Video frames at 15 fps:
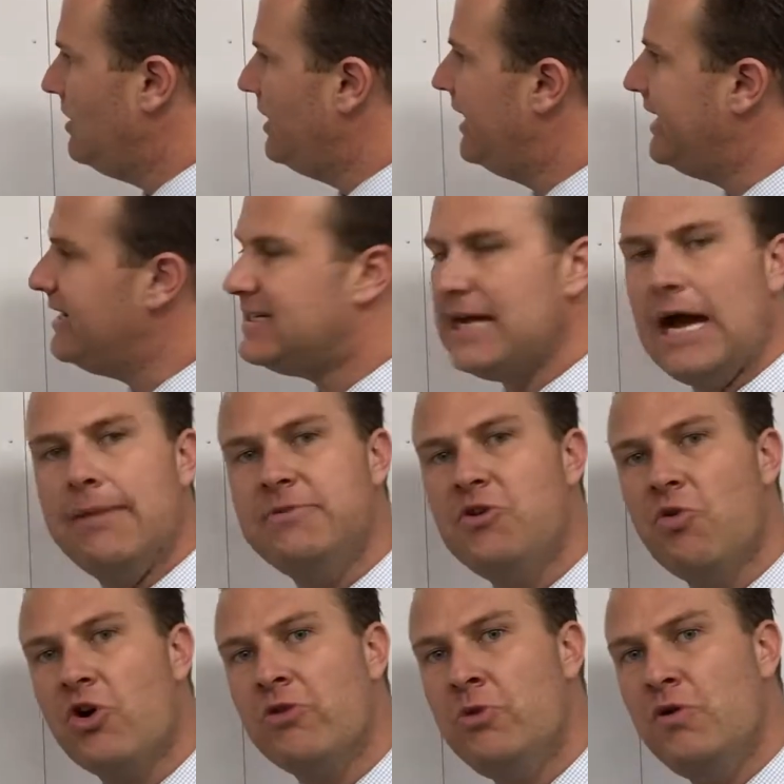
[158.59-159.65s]
Anytime you
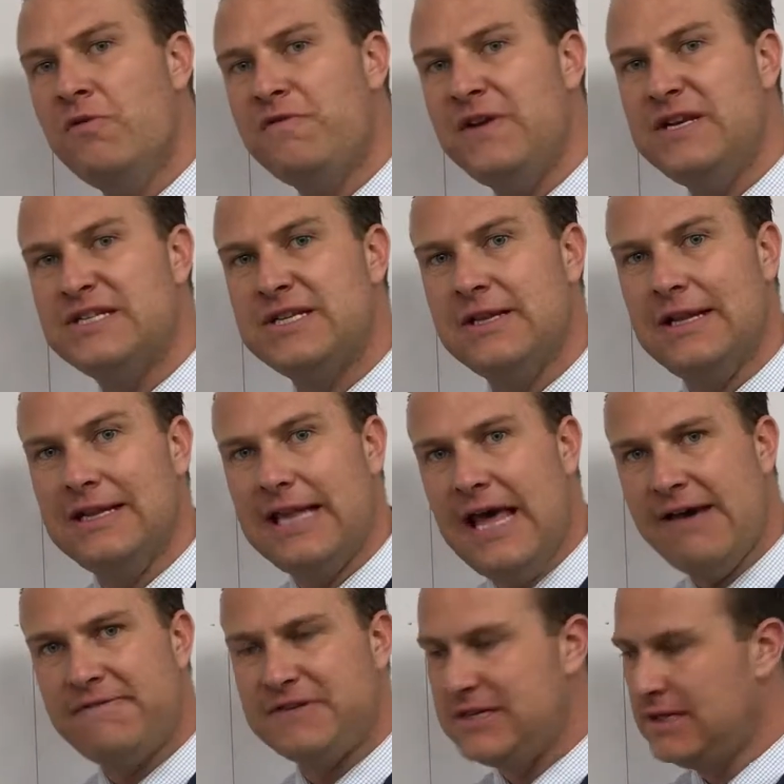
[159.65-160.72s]
were to move things to the
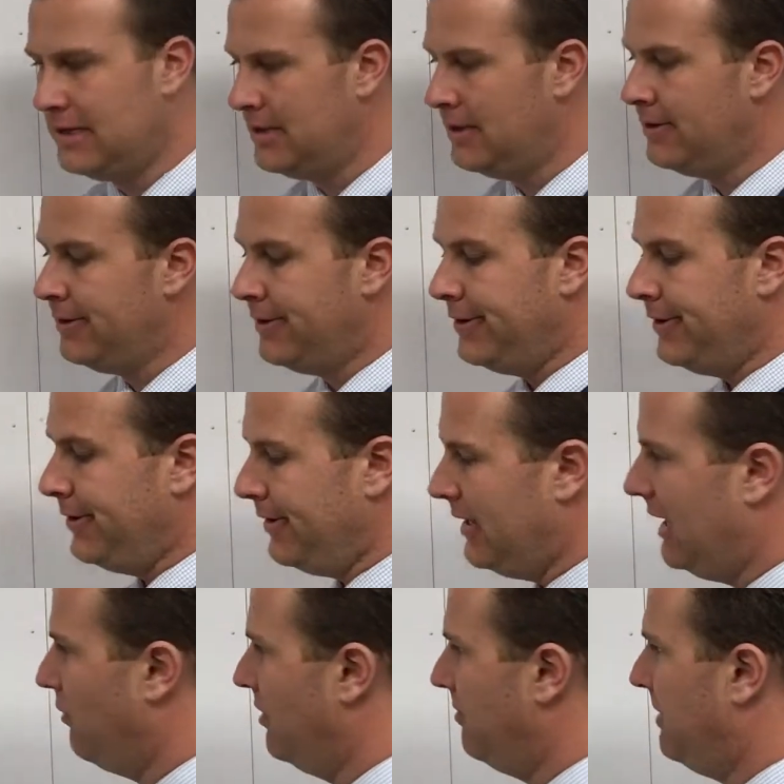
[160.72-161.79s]
left,
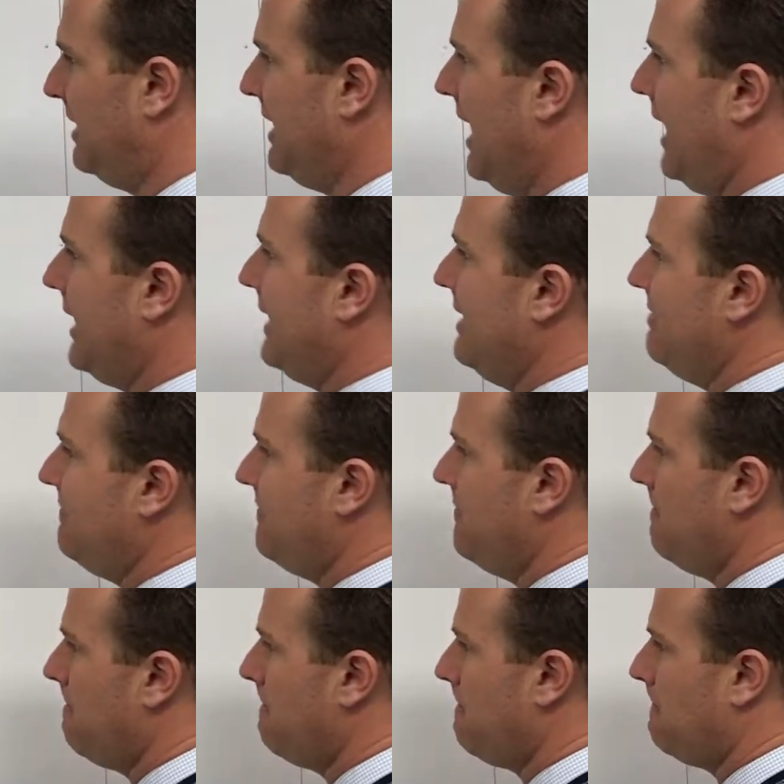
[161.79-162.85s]
it would be negative.
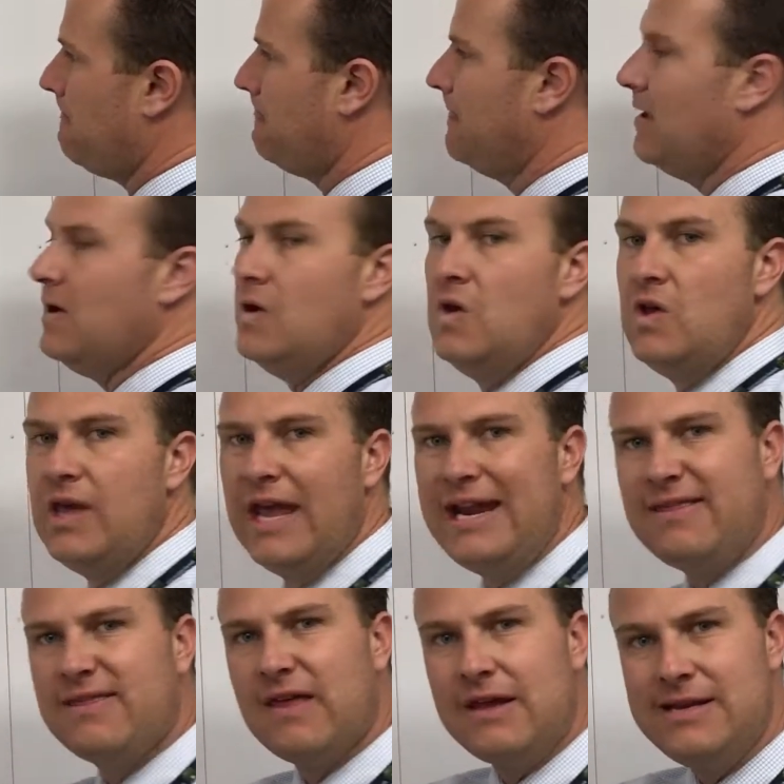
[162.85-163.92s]

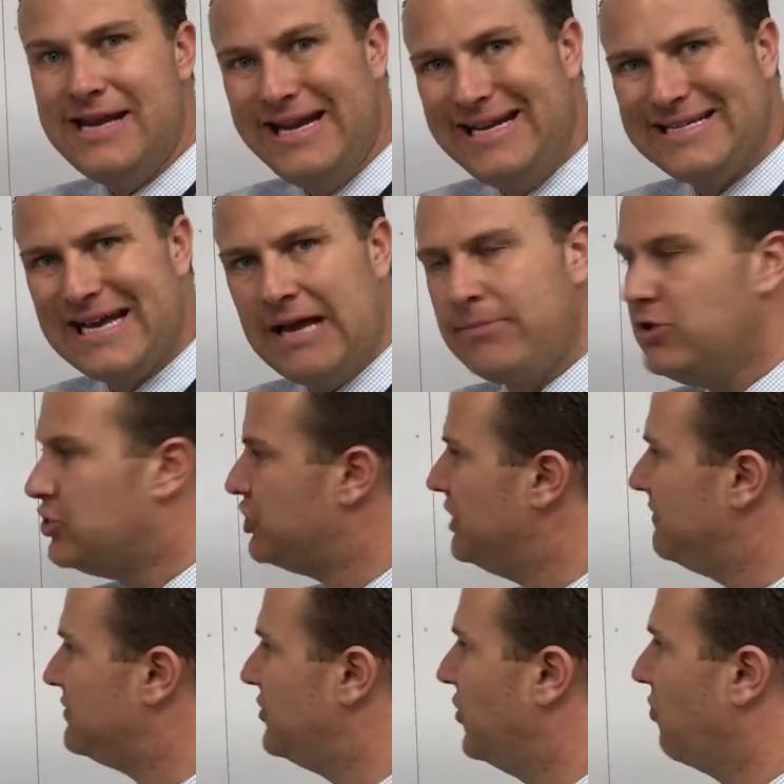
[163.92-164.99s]
Anytime you
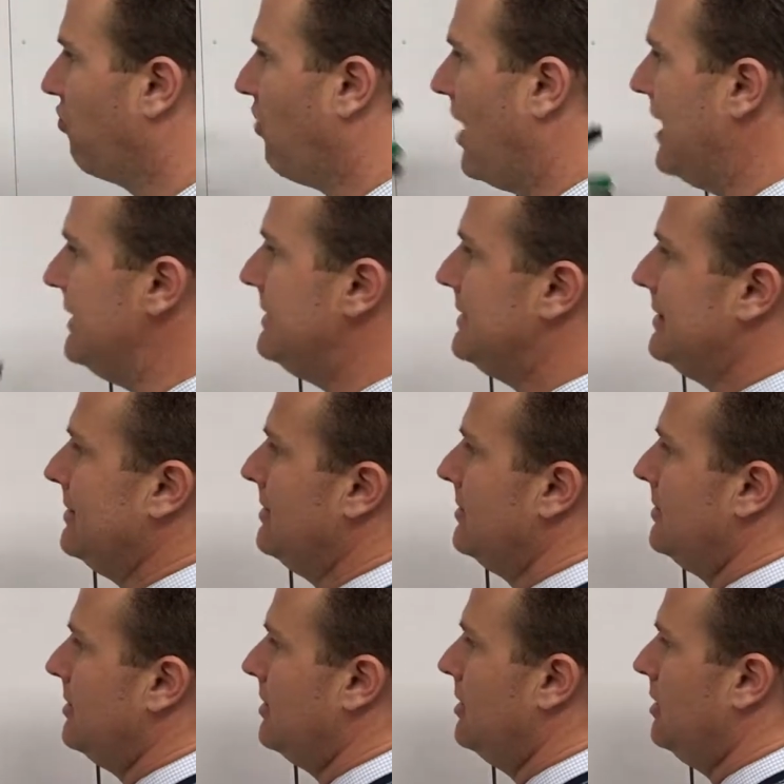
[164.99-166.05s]
shift to the right
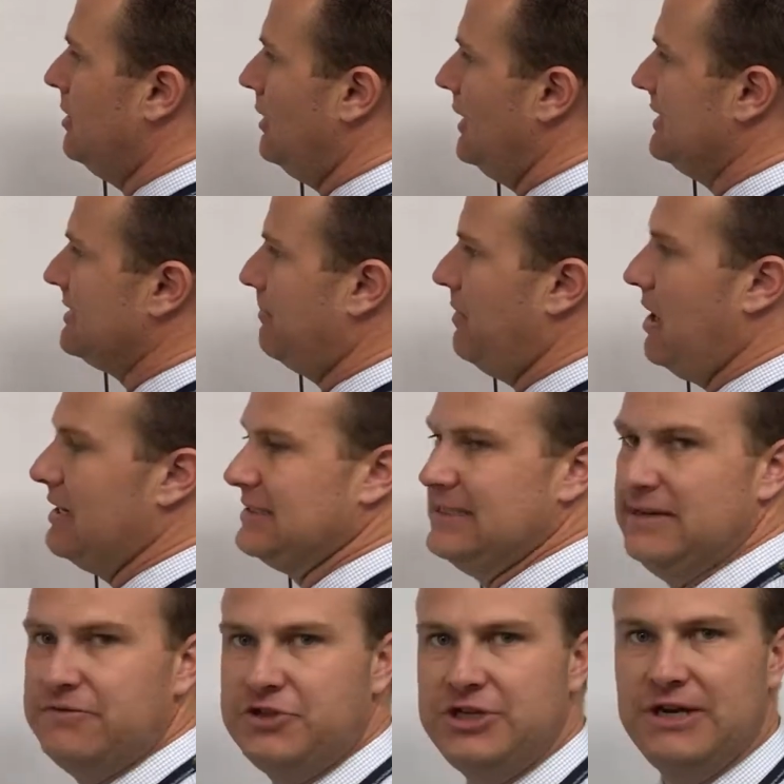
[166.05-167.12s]
is a
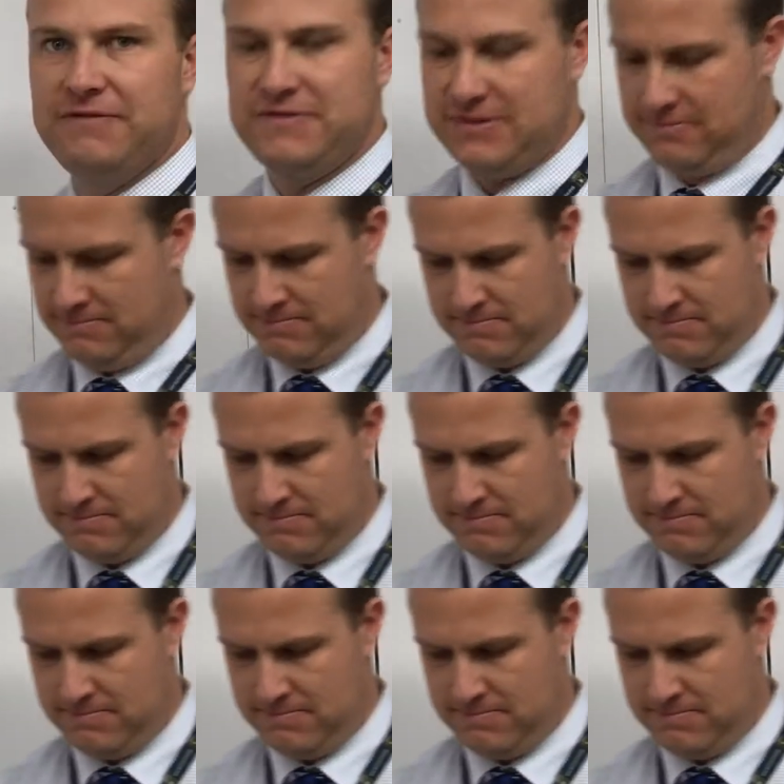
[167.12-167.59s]
positive shift.